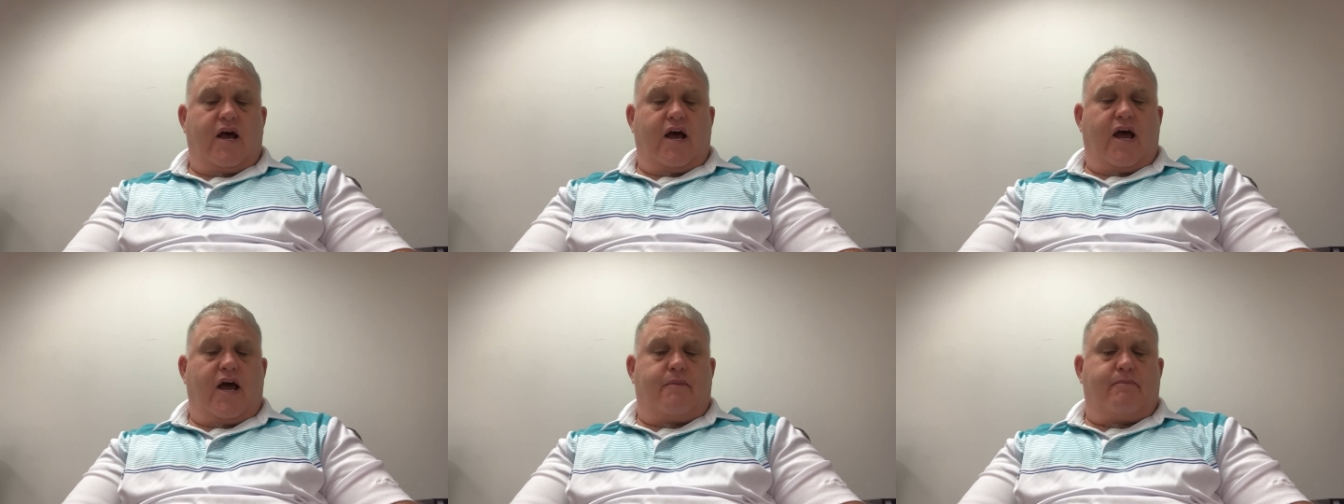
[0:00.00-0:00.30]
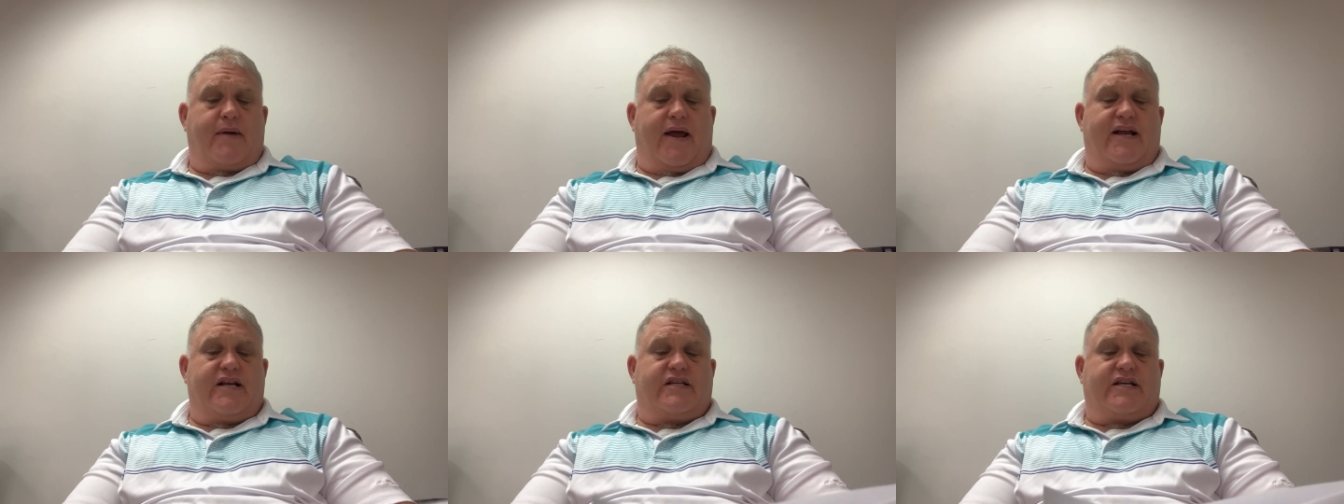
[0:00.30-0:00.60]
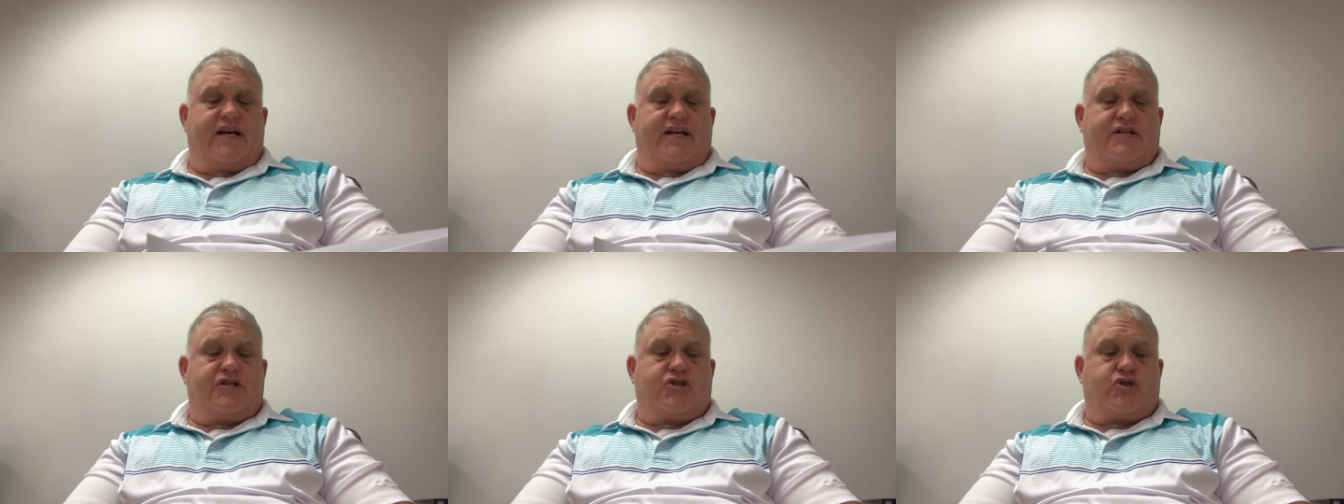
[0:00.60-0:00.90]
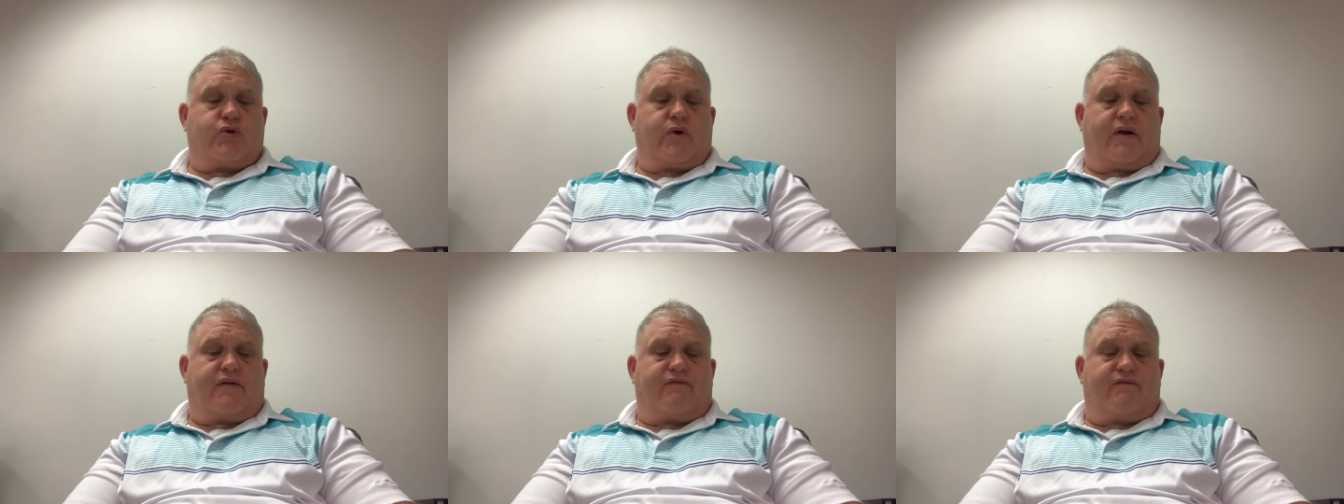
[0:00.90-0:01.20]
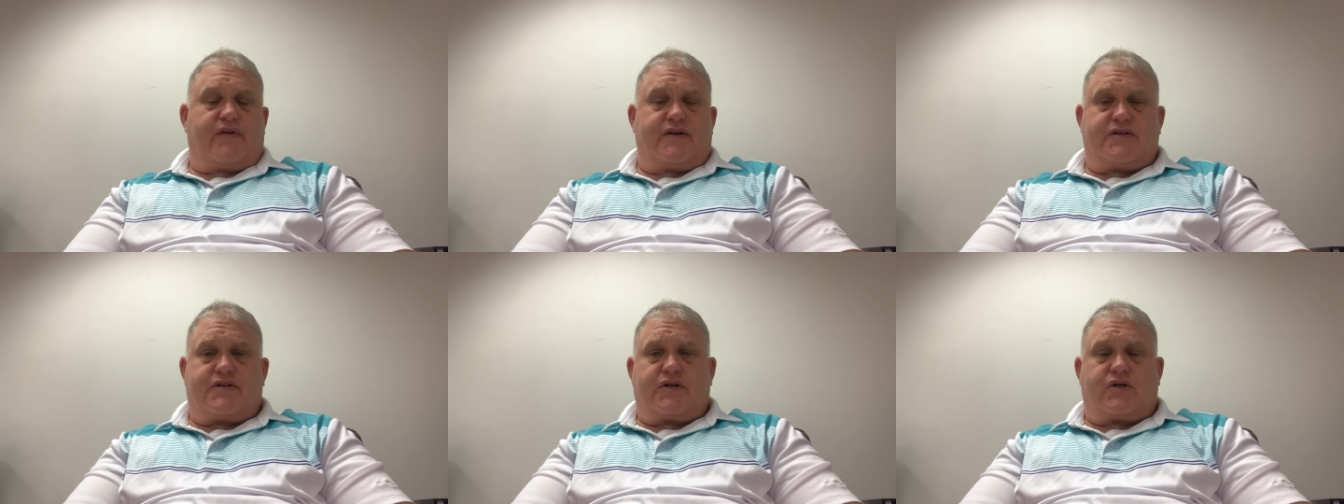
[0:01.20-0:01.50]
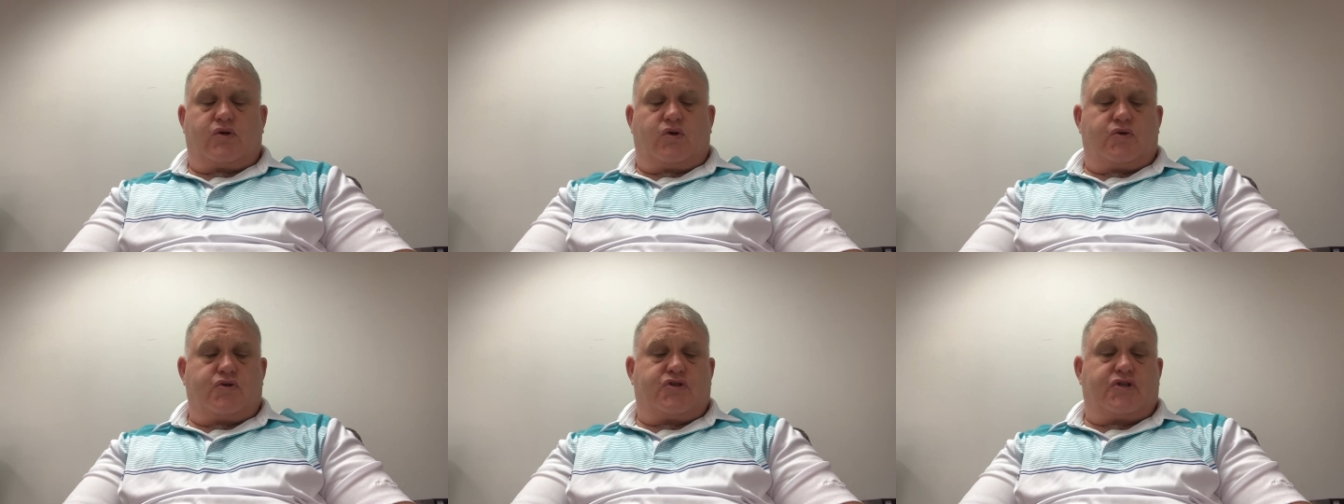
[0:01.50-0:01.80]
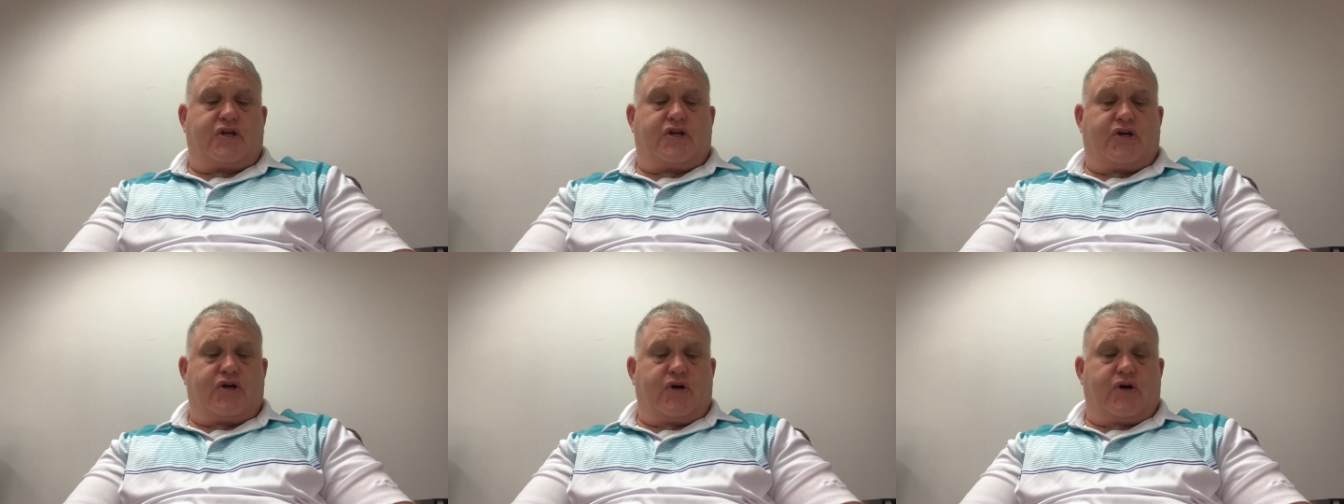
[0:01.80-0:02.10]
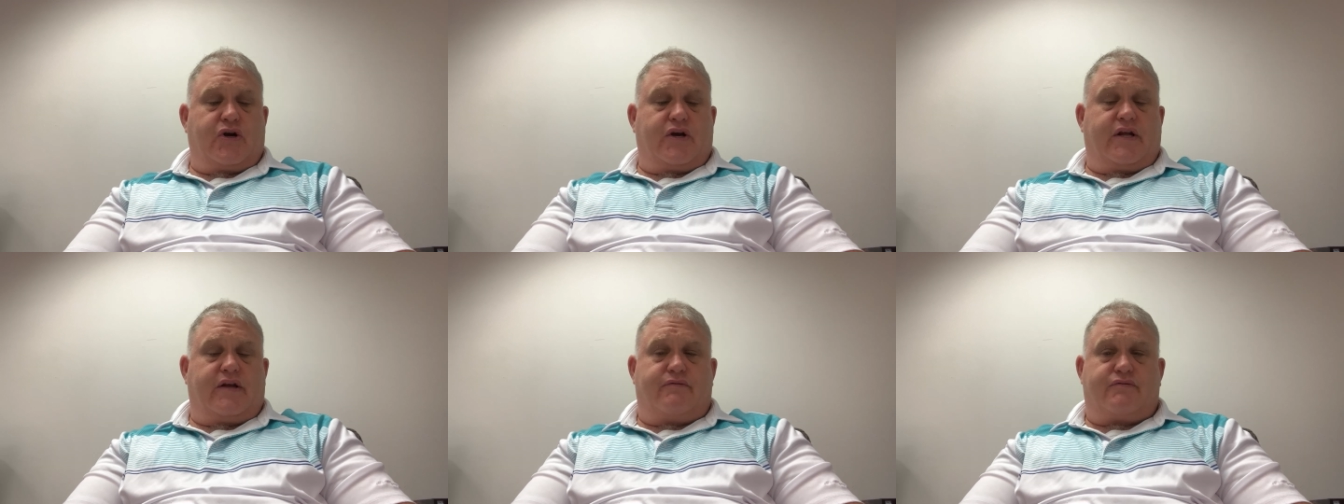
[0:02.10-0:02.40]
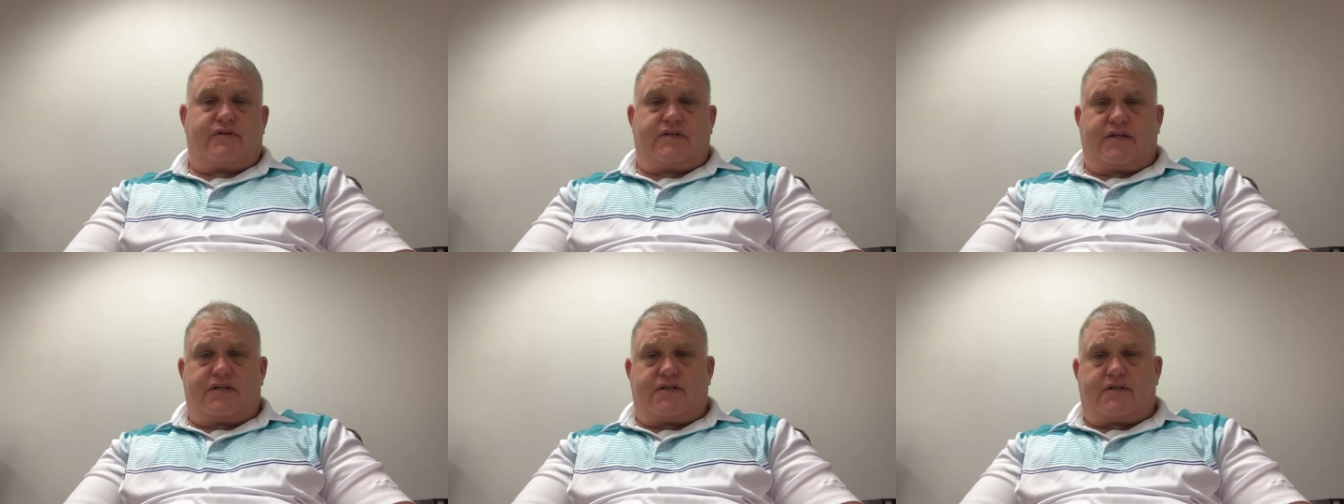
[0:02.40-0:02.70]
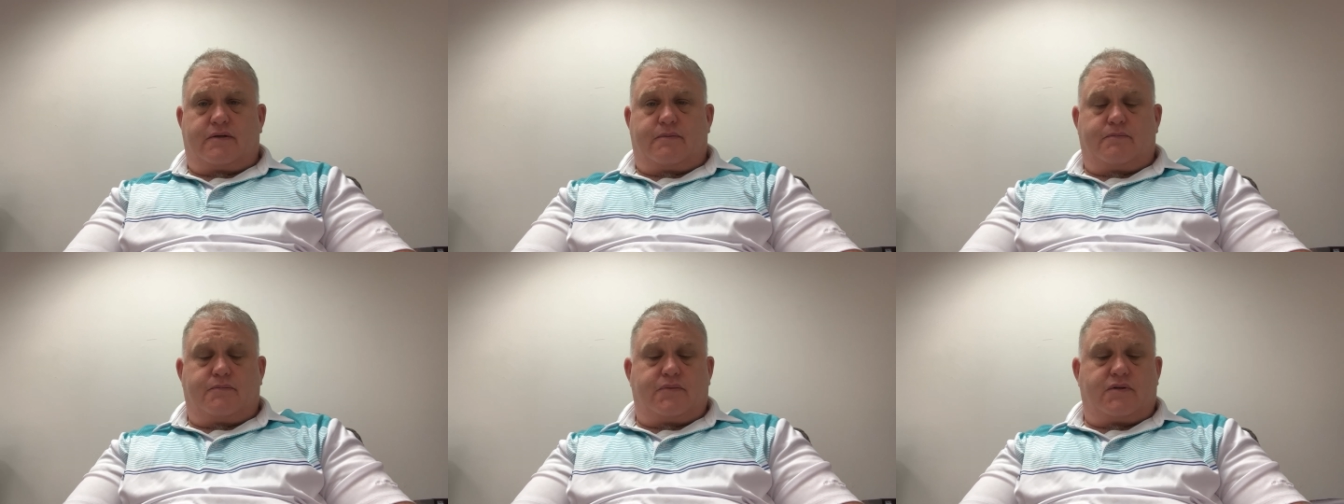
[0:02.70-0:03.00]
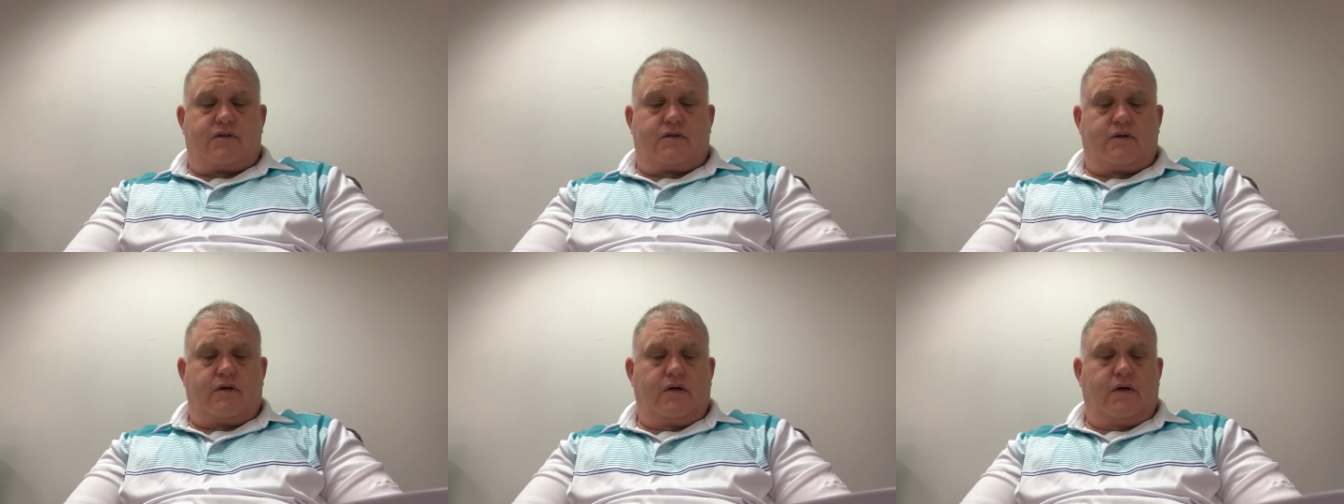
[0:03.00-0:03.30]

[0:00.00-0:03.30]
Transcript: and maintain strict physical security of systems.